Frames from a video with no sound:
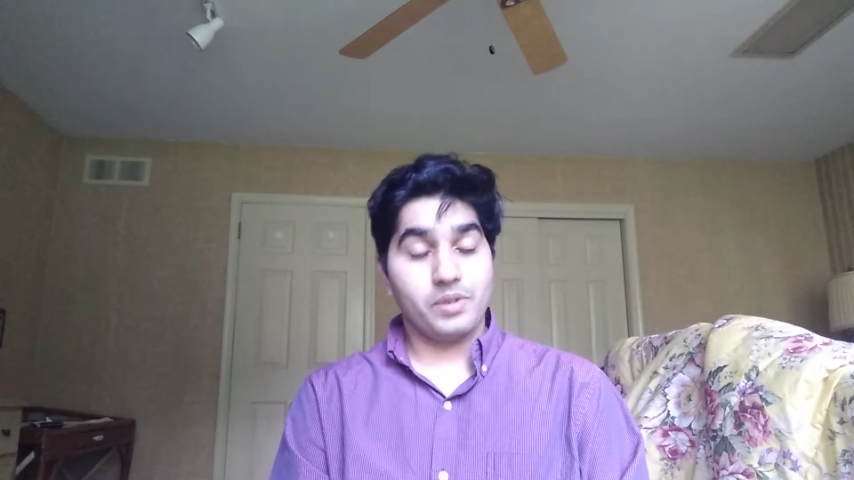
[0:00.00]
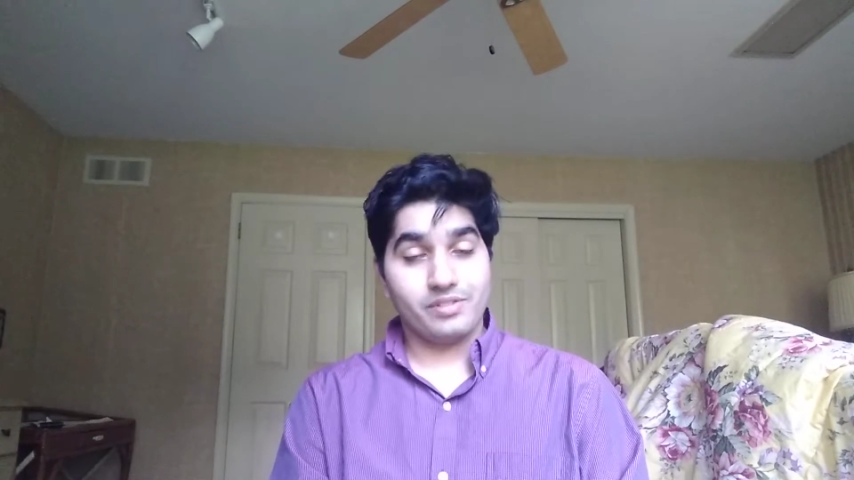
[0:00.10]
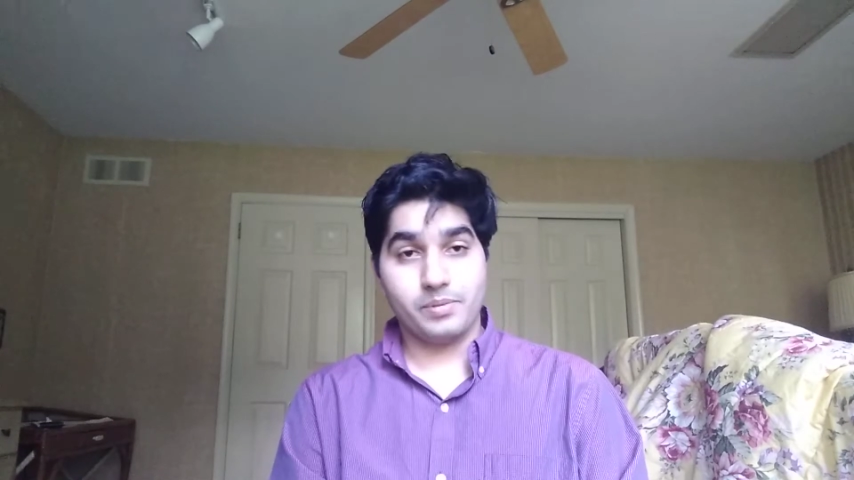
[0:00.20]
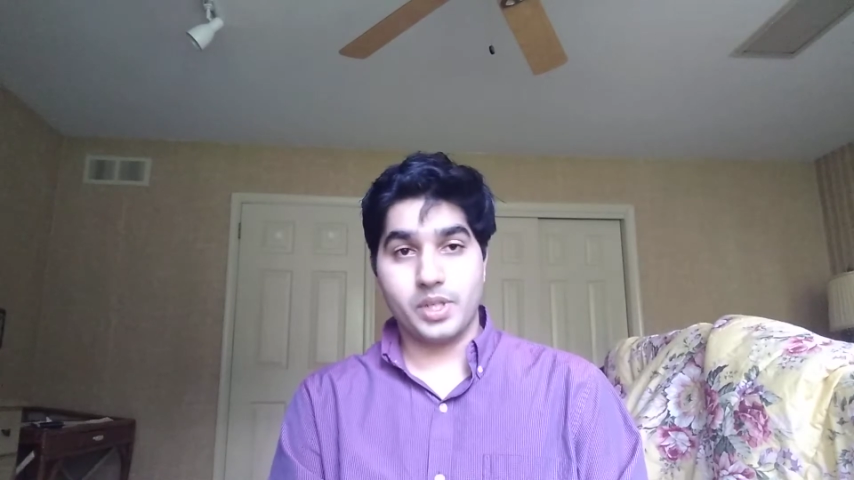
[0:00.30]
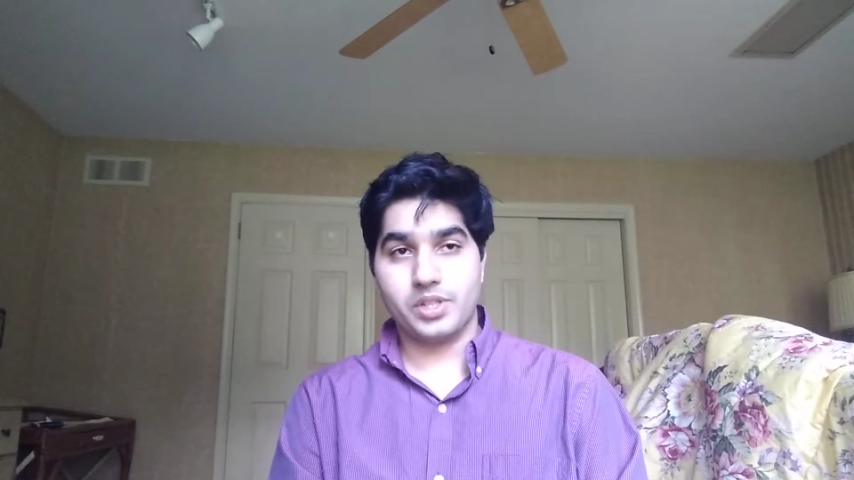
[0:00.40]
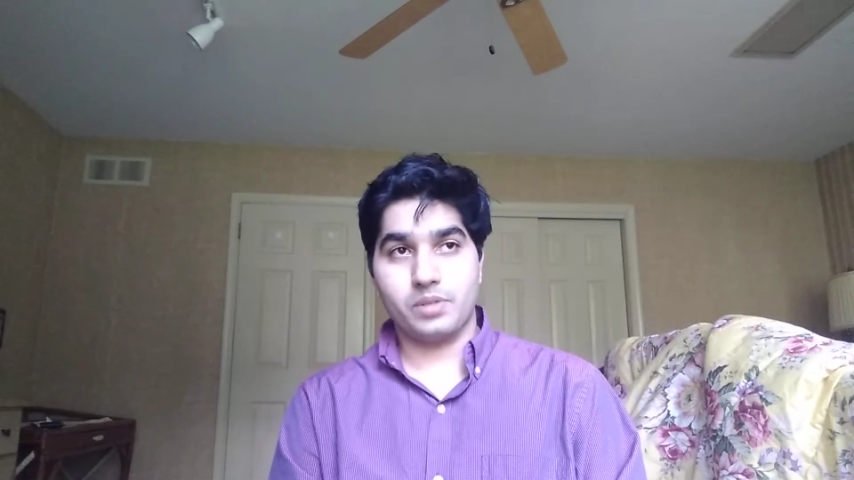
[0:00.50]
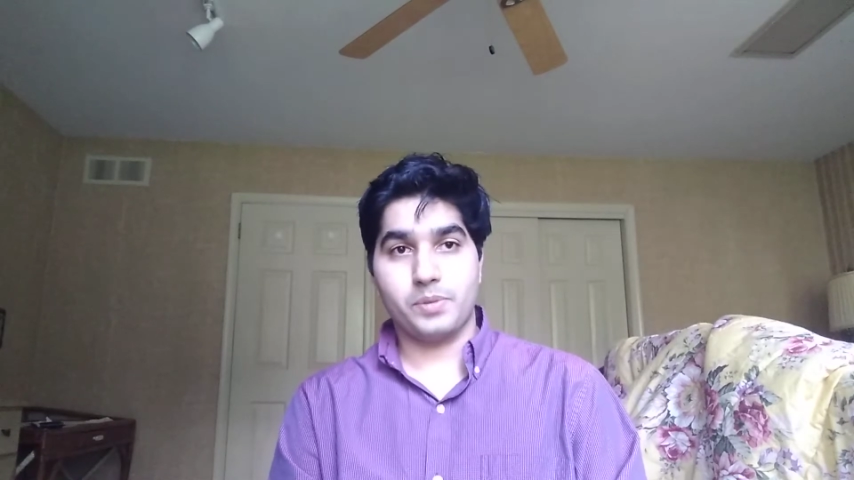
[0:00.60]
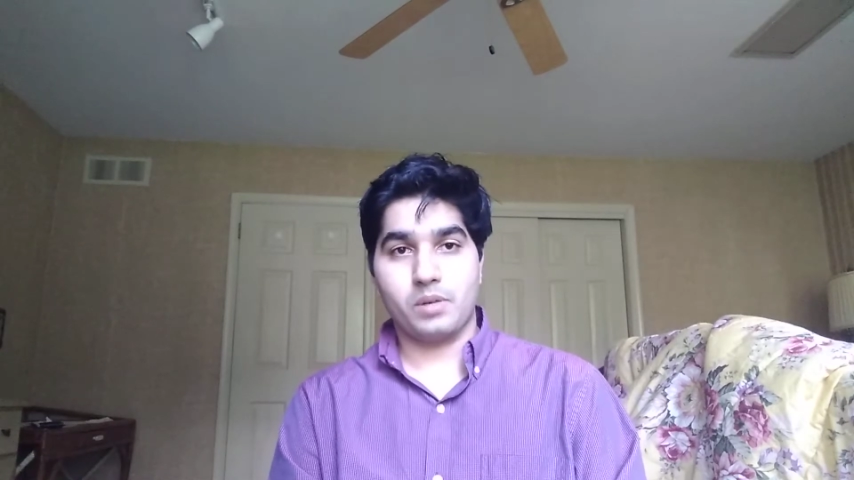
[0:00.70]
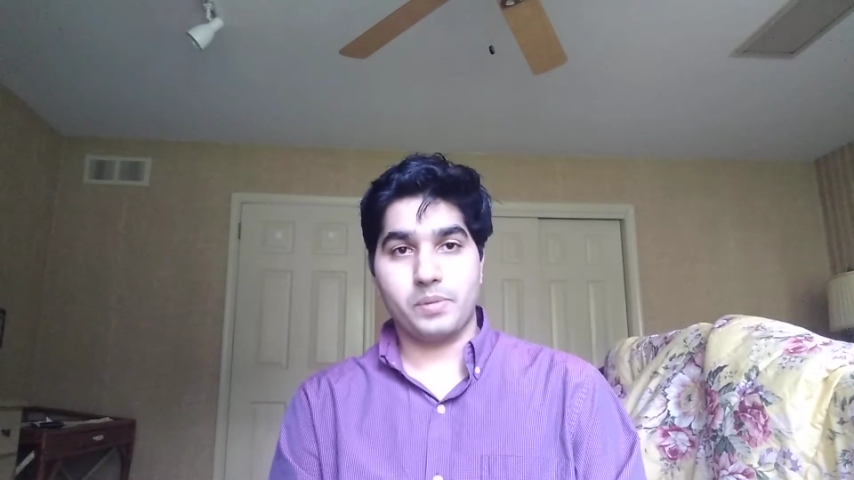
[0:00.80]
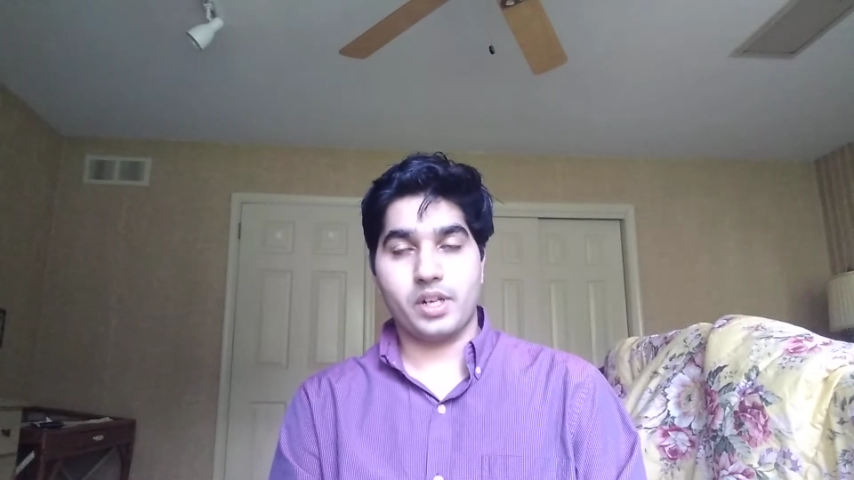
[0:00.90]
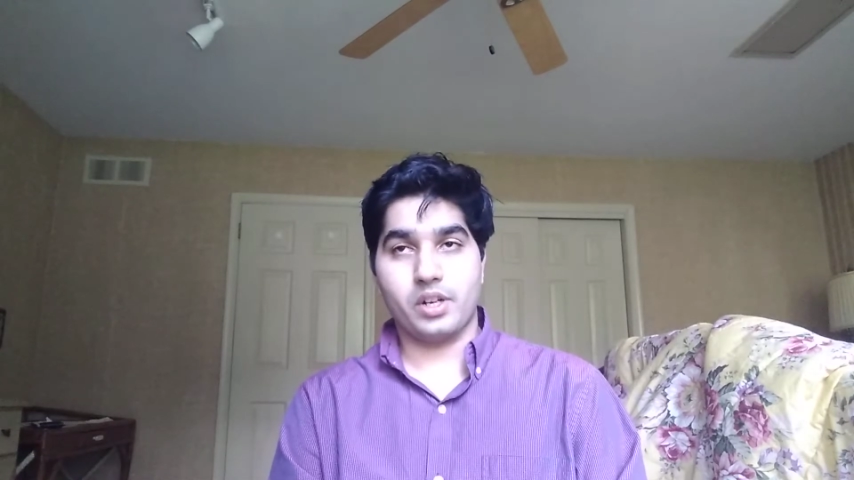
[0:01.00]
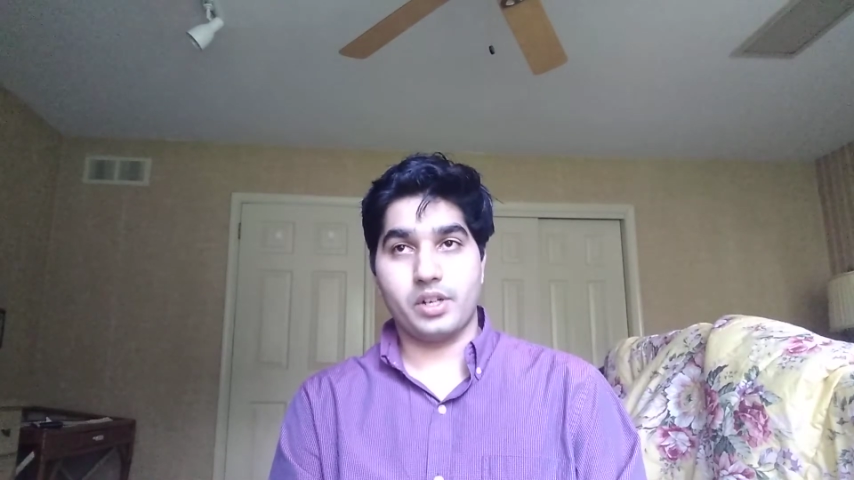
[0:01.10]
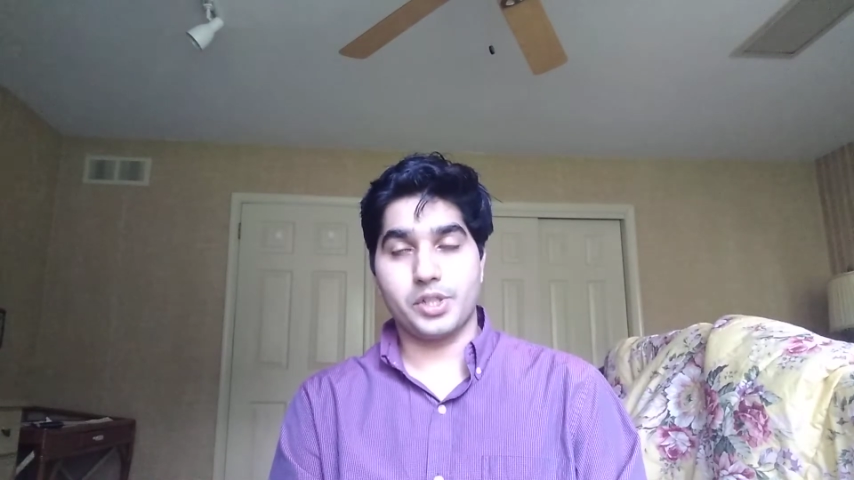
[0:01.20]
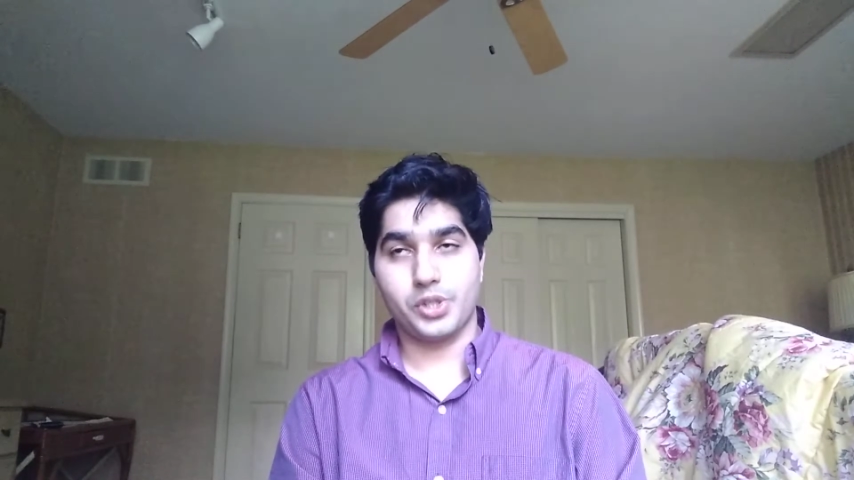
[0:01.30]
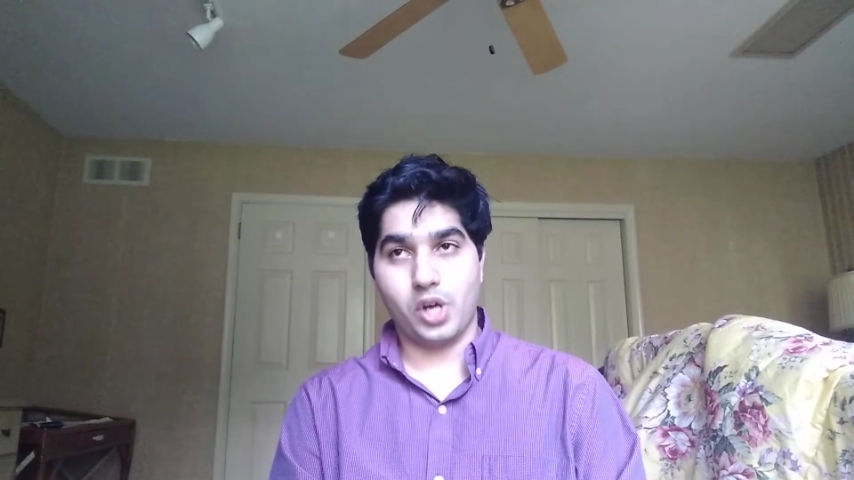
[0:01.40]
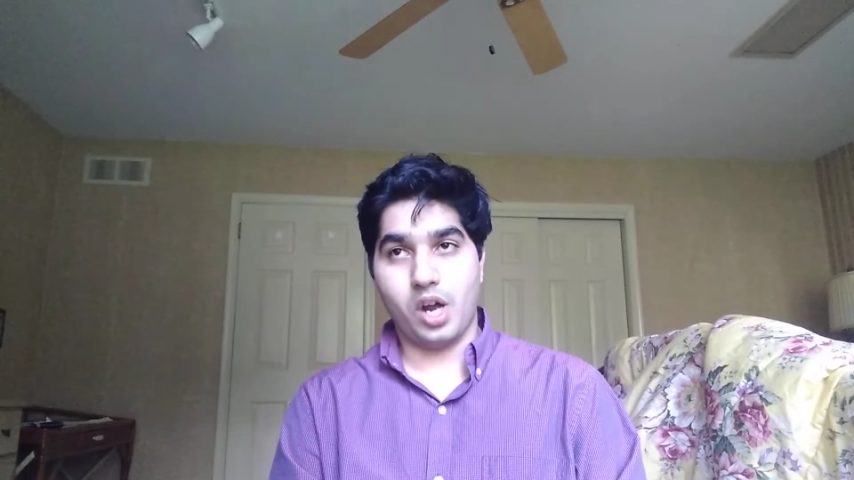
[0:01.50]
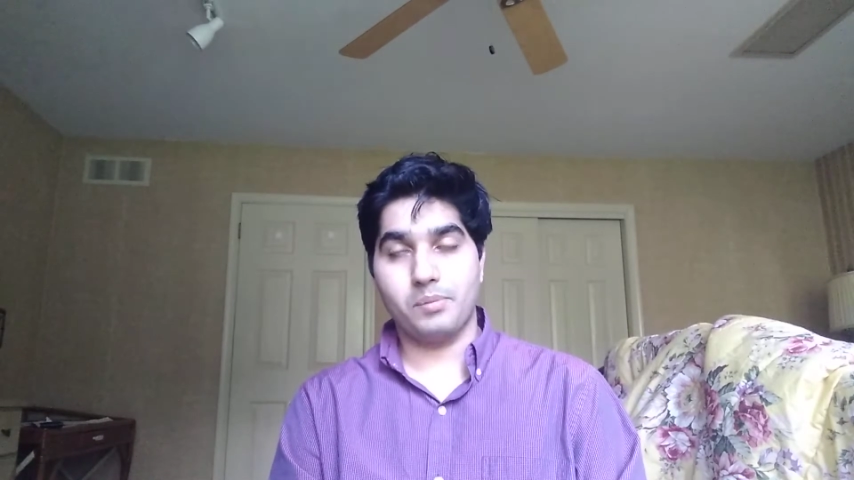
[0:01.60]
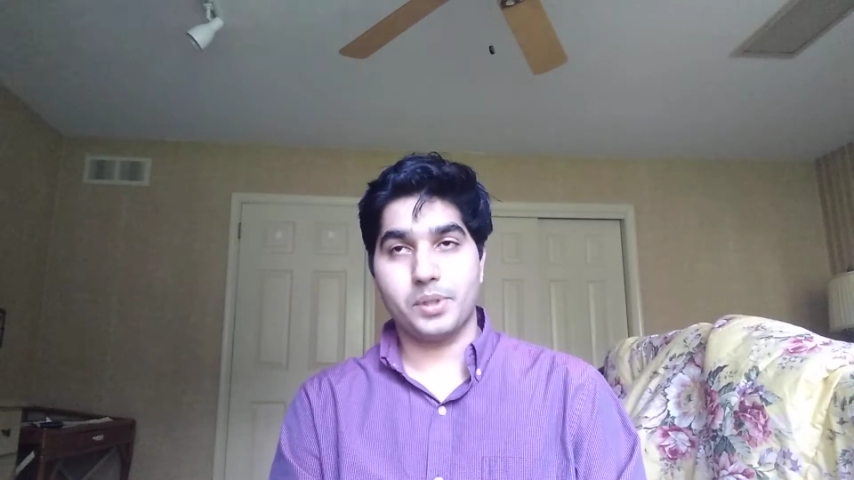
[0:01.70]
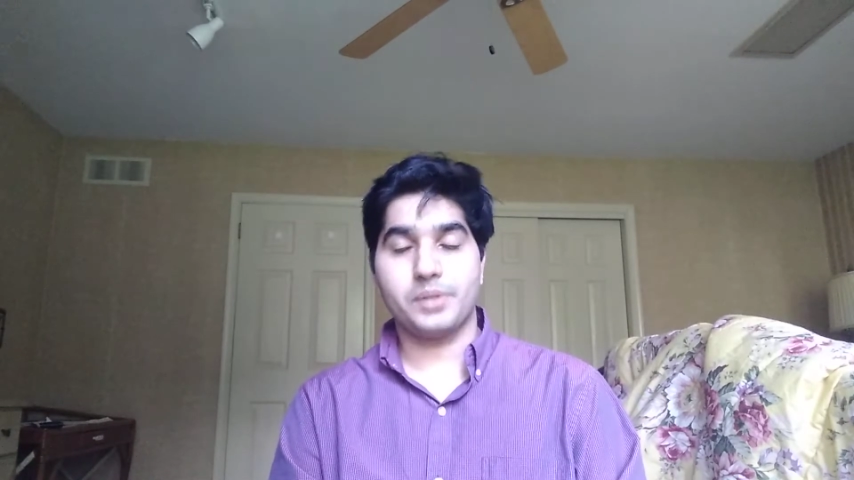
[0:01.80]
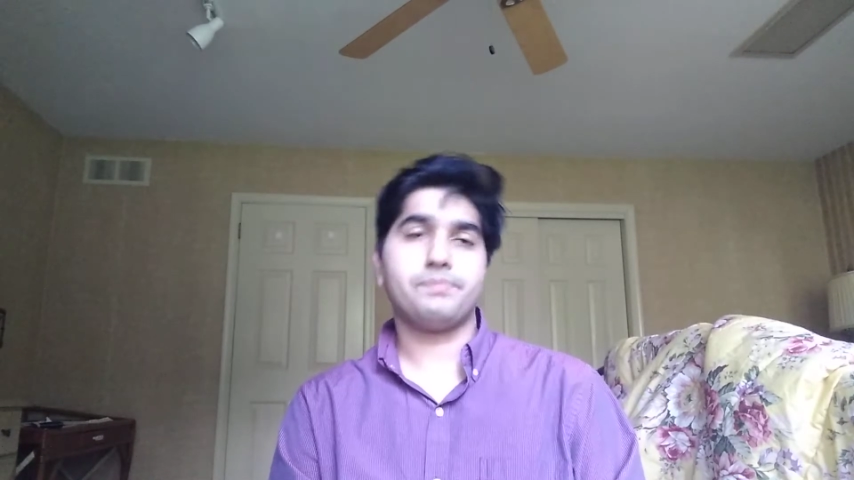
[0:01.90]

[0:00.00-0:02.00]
information about my current job.